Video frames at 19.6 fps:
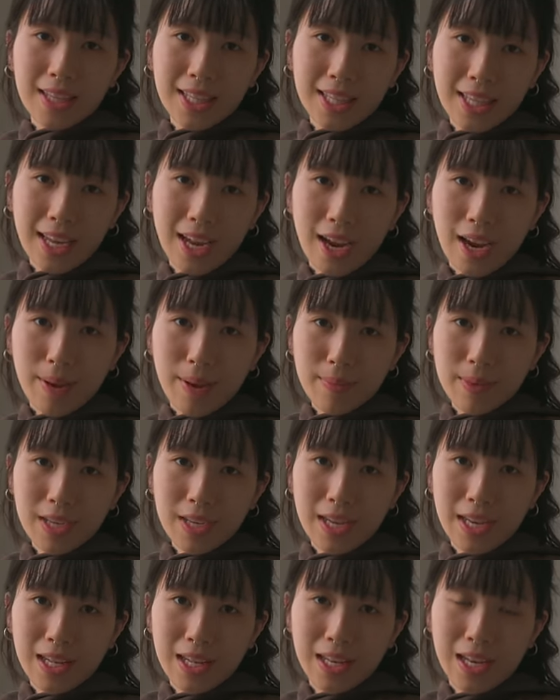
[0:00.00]
Time
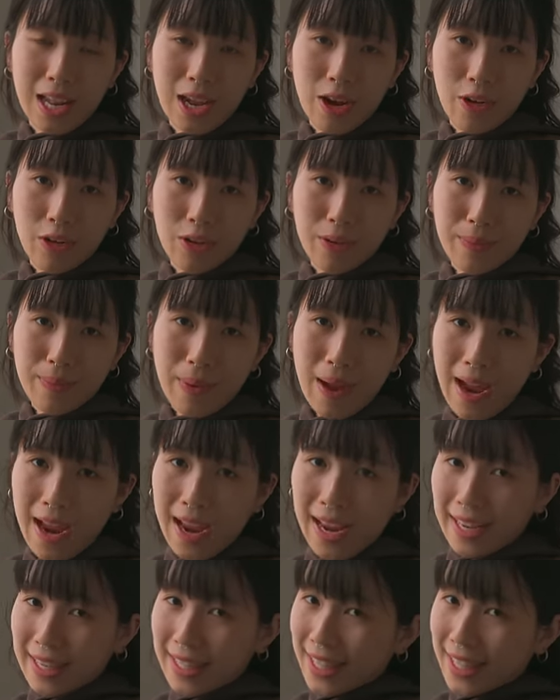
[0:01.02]
to unload my